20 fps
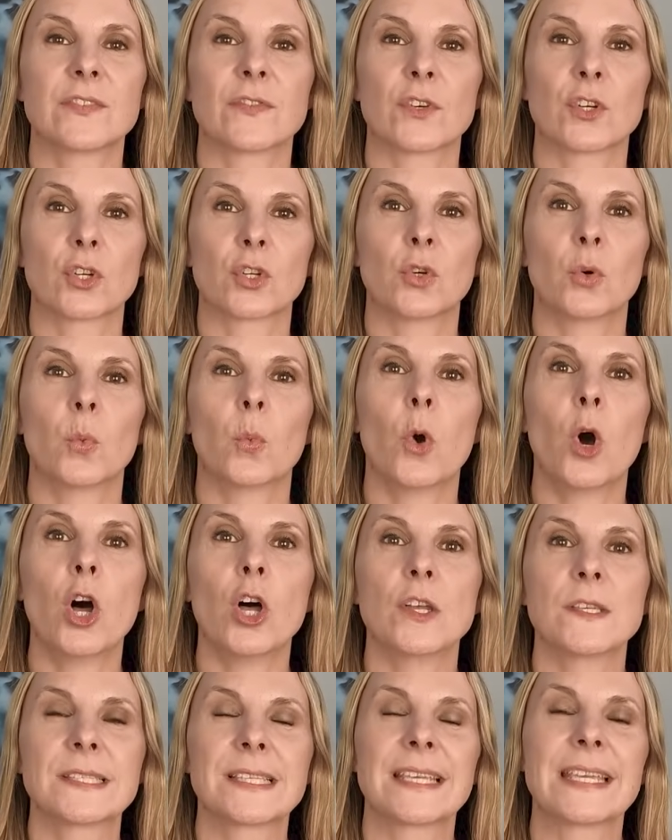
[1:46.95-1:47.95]
vertical
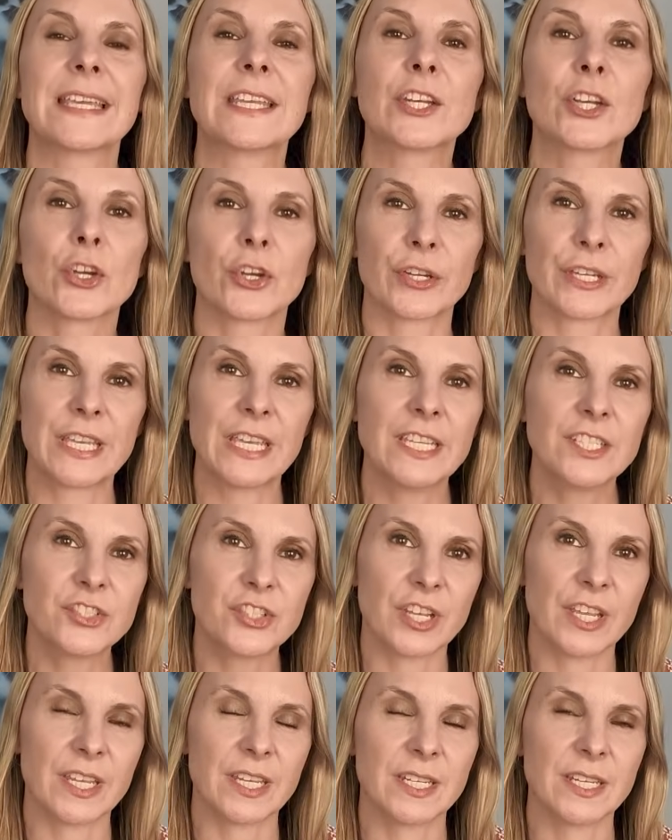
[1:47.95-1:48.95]
walls in her
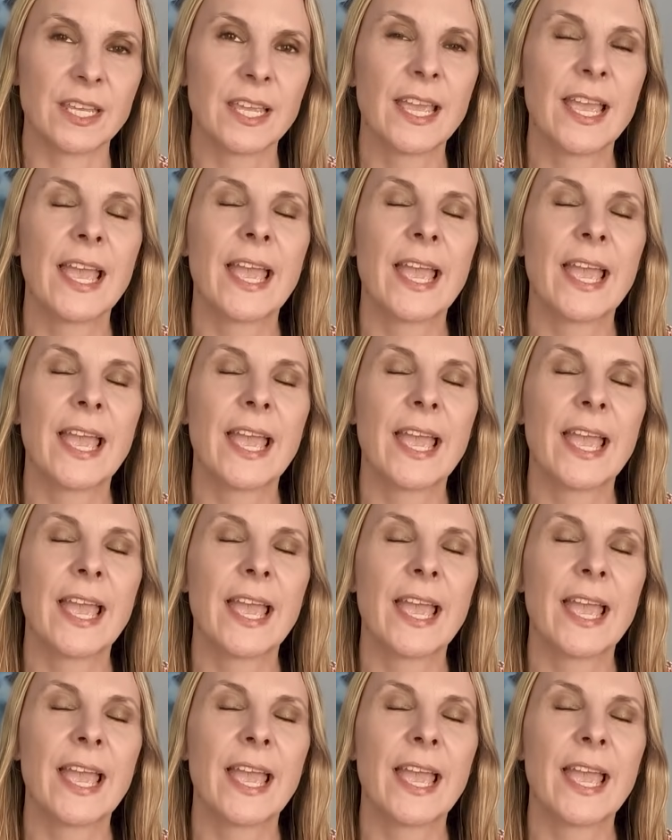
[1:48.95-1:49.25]
kitchen,